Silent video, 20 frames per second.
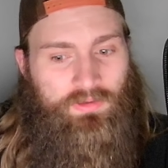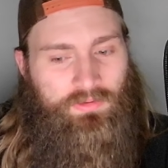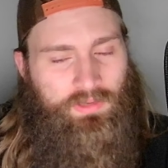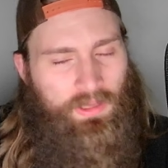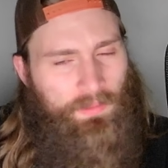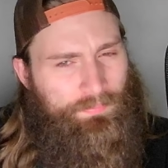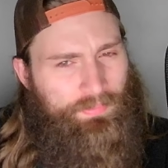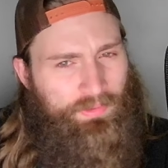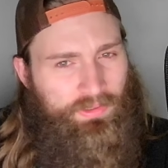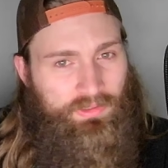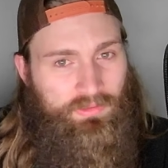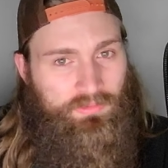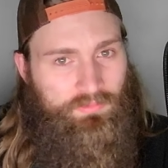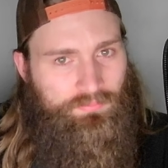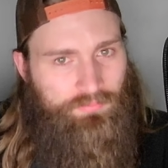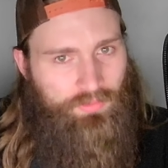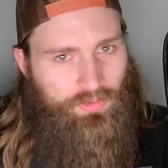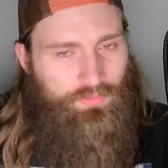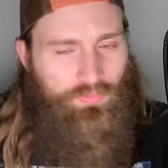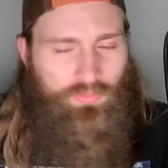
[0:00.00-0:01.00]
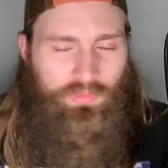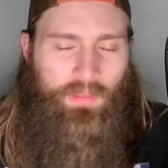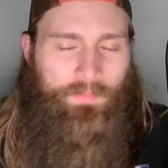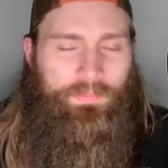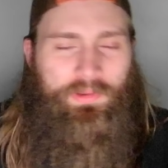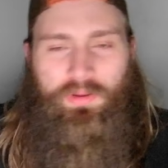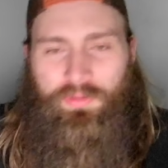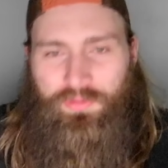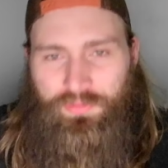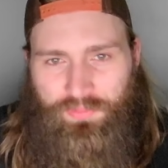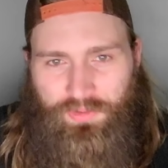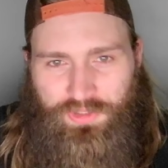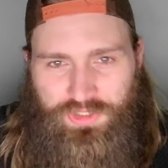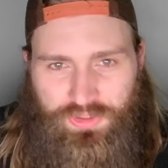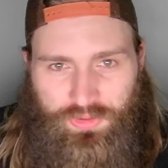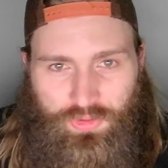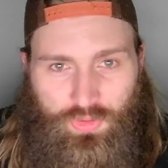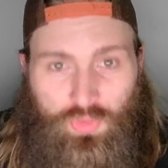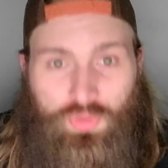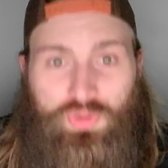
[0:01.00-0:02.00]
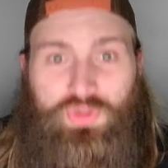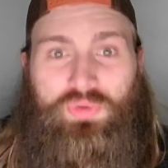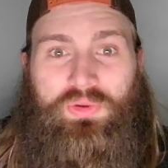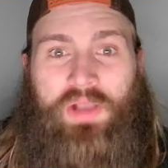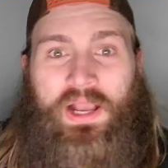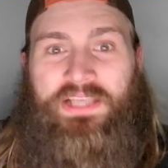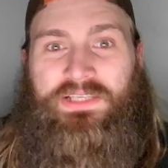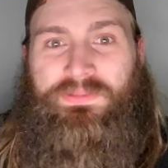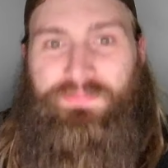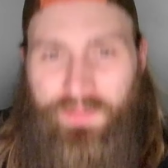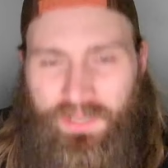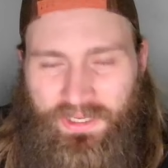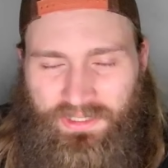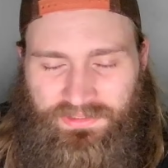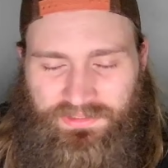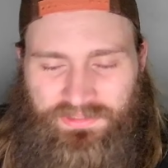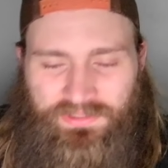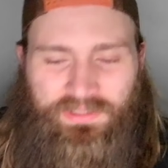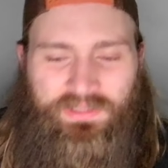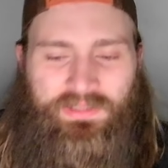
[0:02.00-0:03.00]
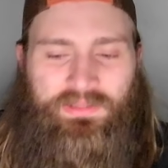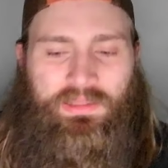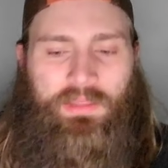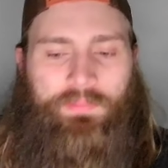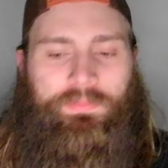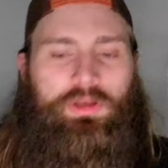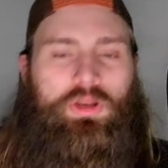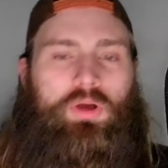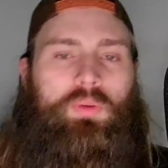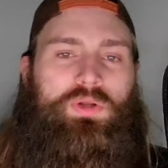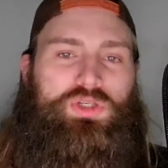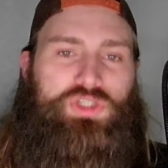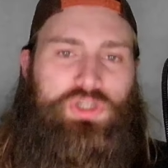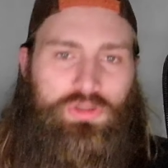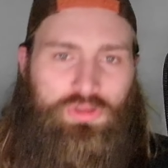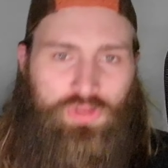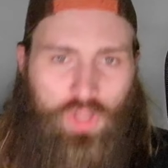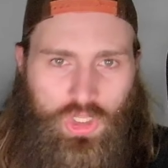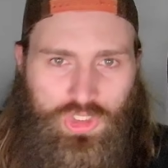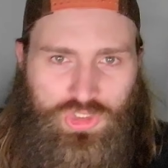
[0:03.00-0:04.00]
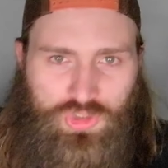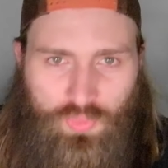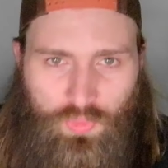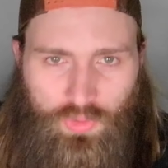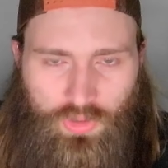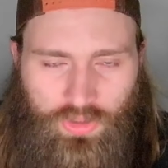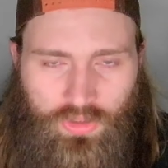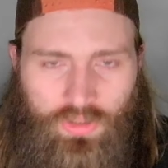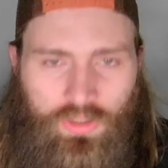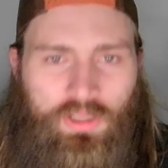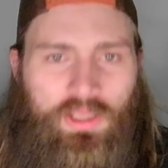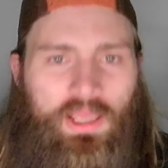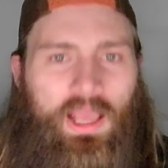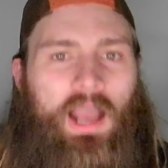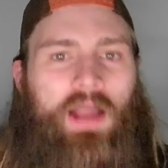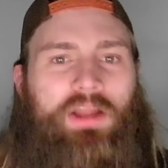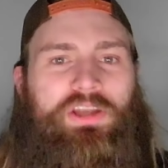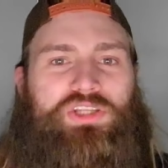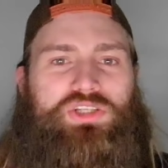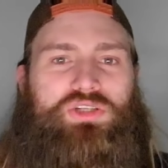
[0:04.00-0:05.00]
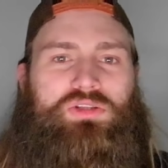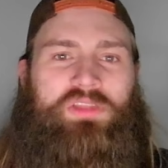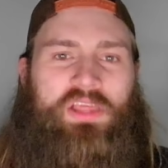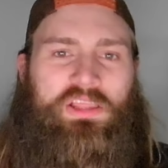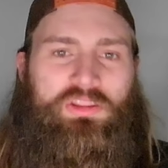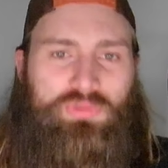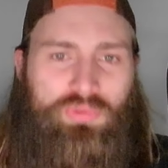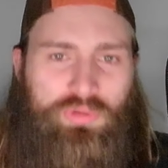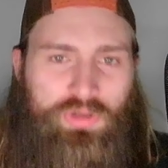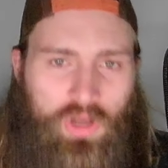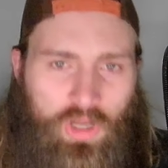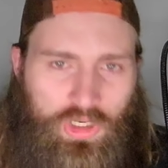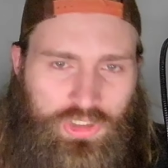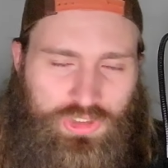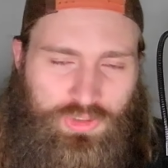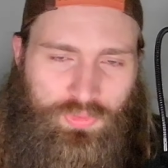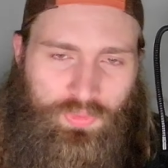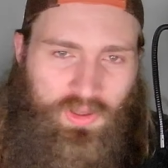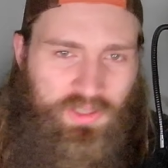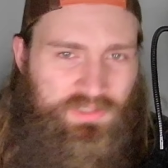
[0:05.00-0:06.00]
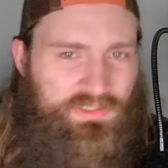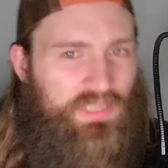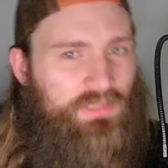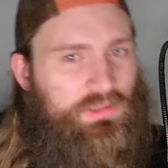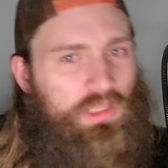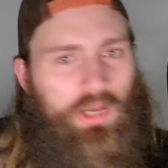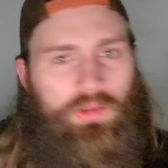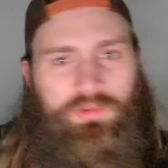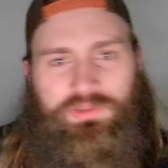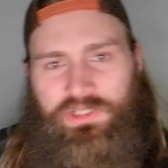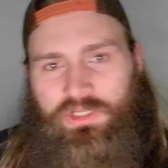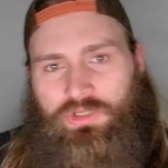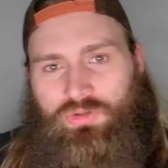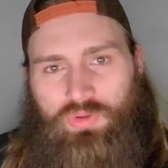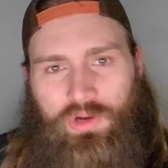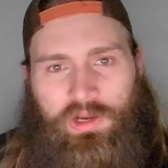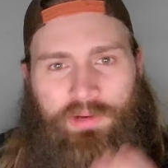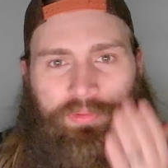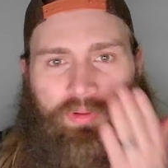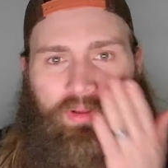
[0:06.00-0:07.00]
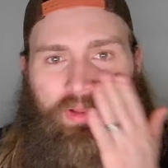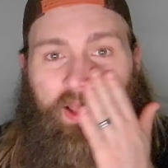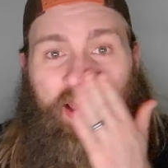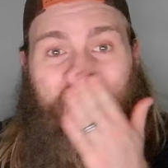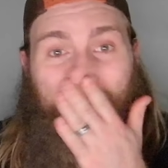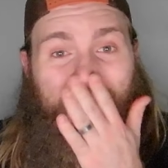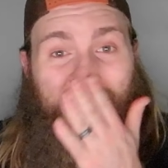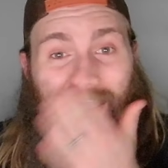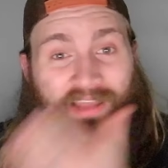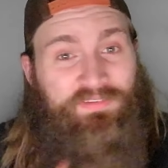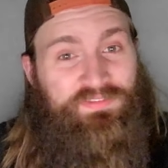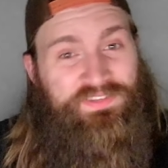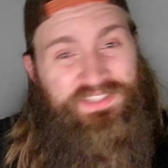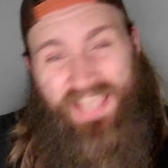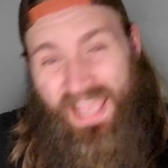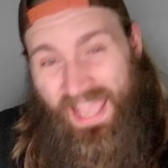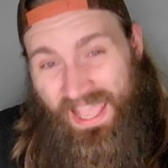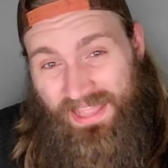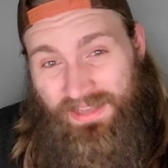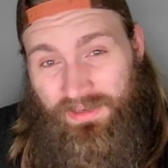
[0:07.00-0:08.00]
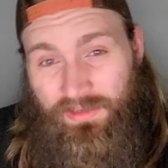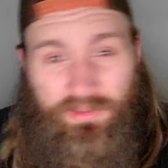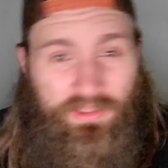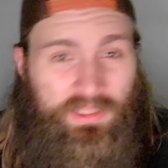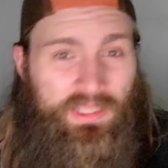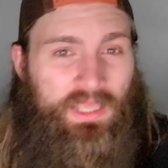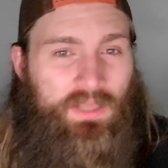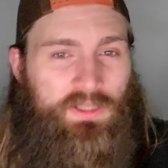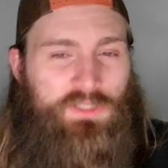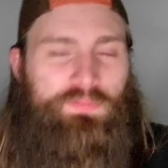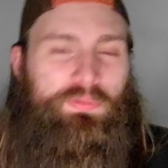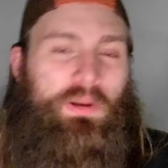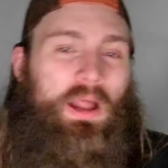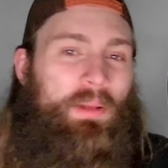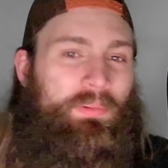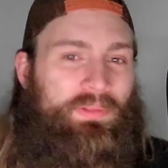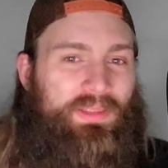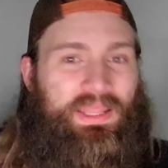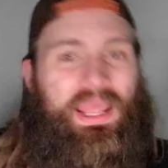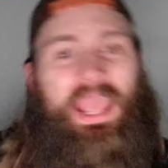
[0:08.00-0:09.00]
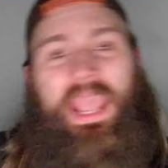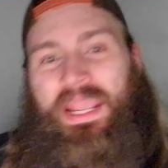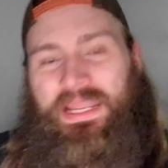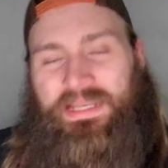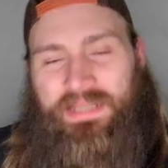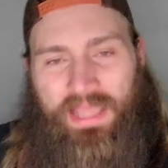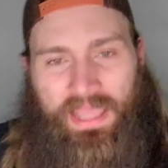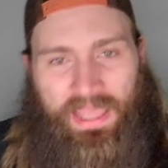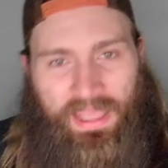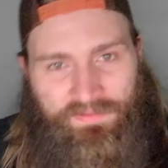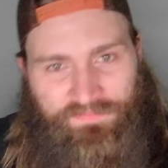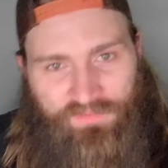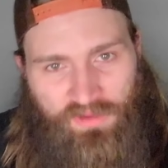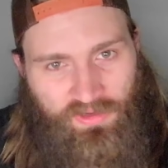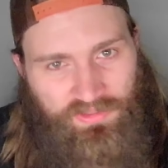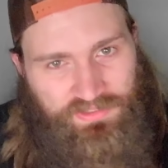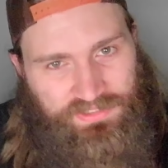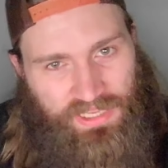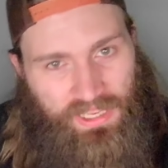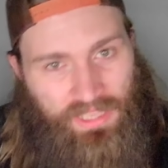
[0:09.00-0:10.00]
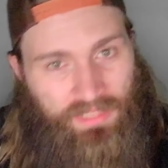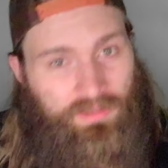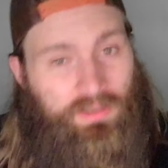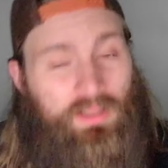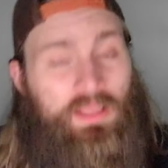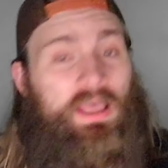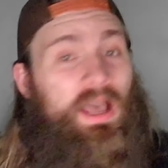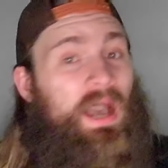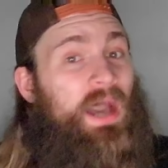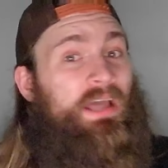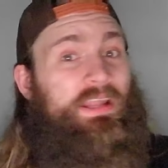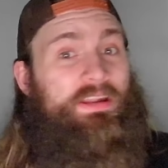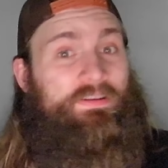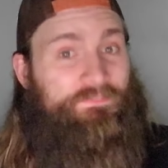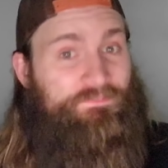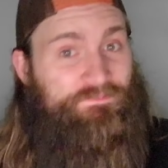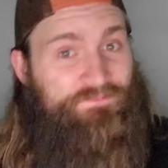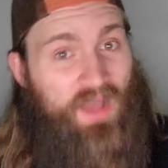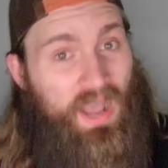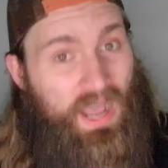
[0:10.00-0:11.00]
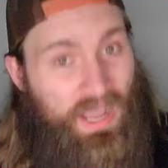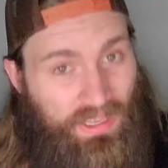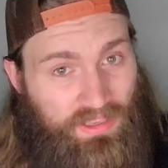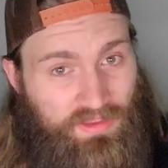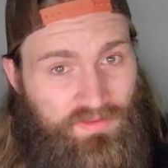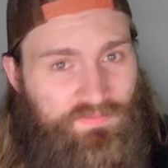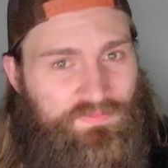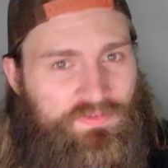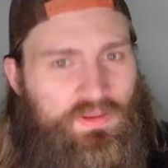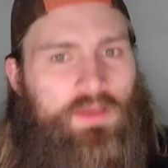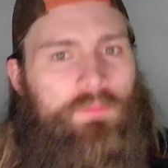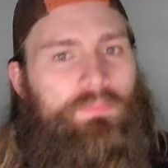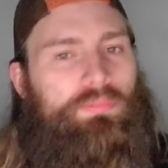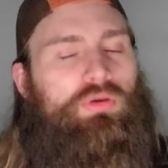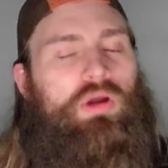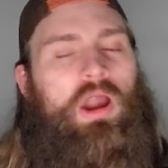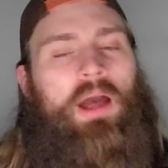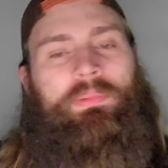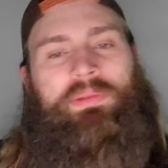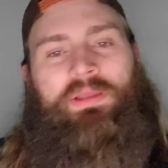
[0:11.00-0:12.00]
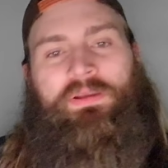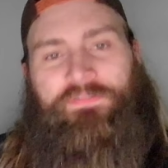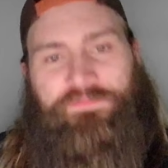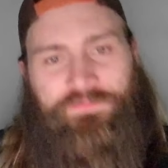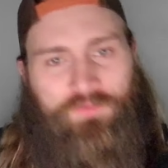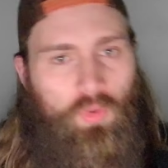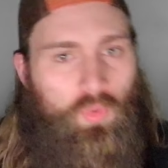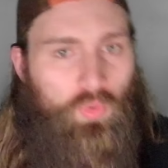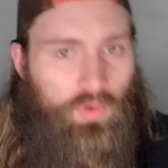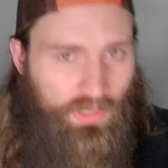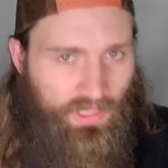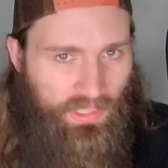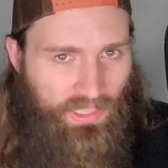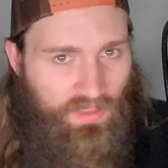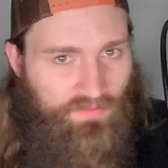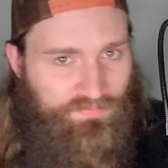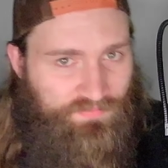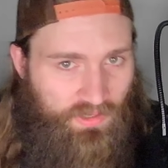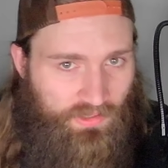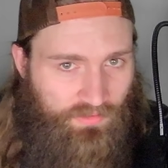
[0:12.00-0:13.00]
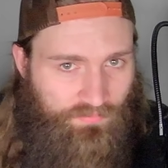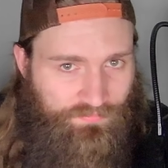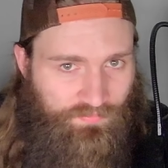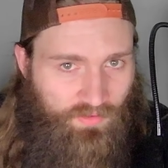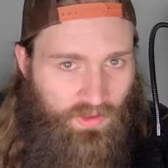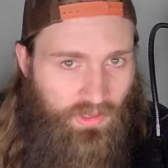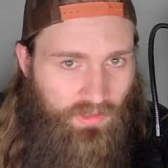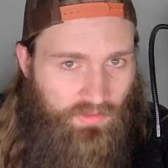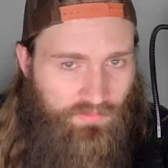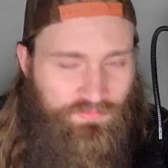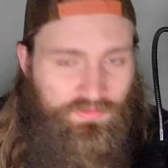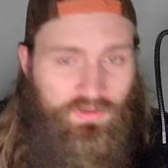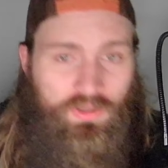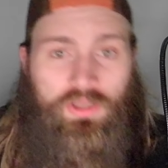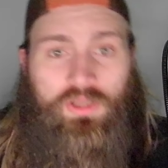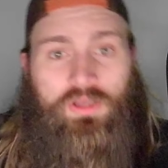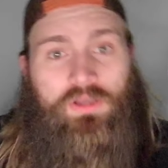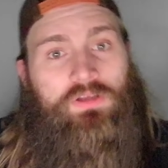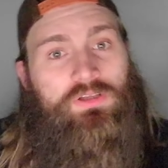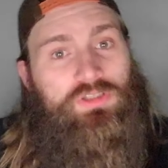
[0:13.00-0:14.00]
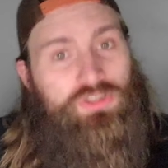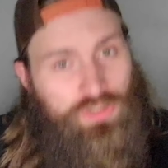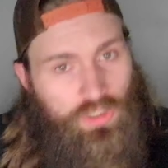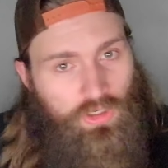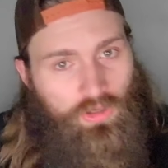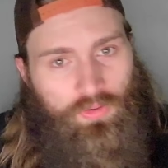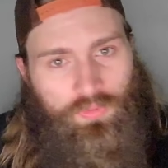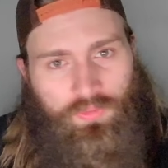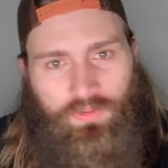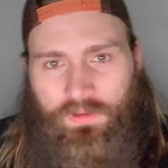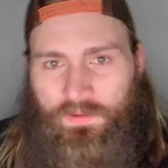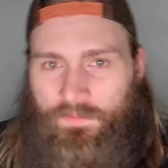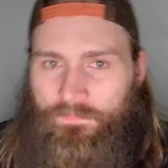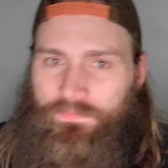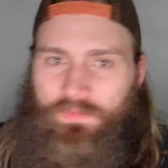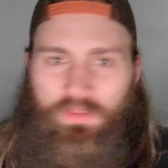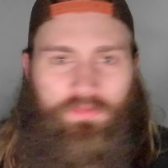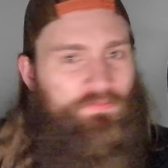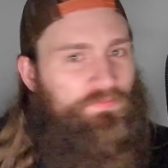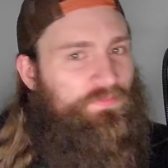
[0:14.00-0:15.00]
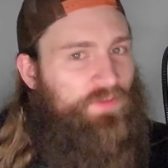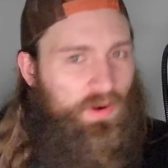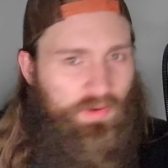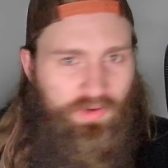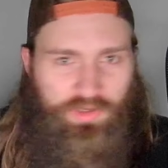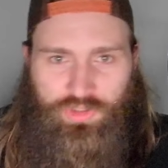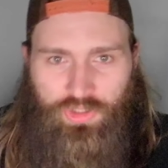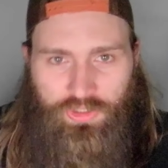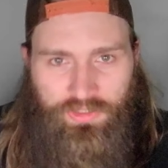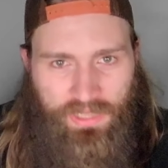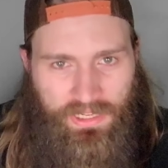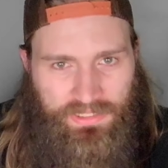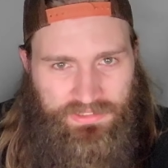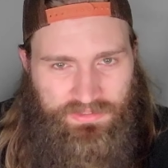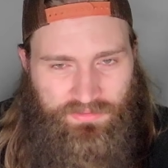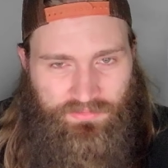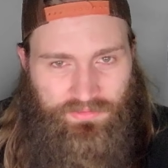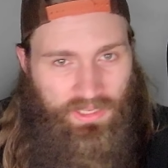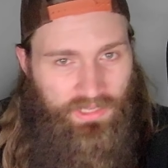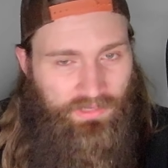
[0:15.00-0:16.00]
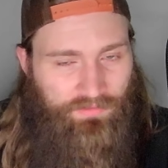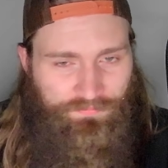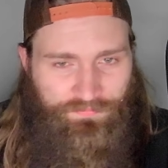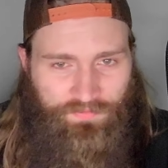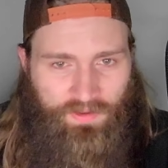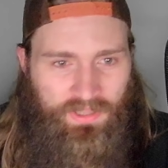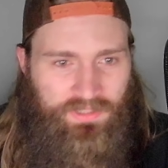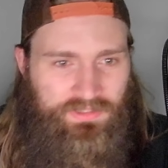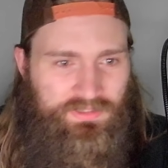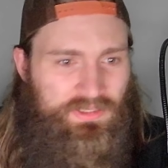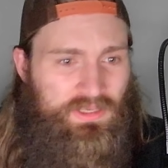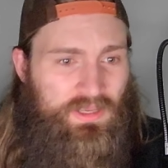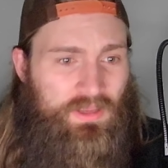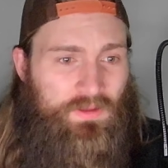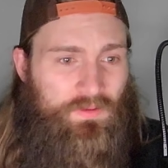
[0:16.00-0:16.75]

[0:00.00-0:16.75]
Not picking, but let me know who you guys picked. Let me know what your thoughts were. How did you think 300 was? I thought it was incredible. Out of 10, it was probably an 8.5 out of 10. Out of 5, probably a 4.5 out of 5. So, very good night of fights.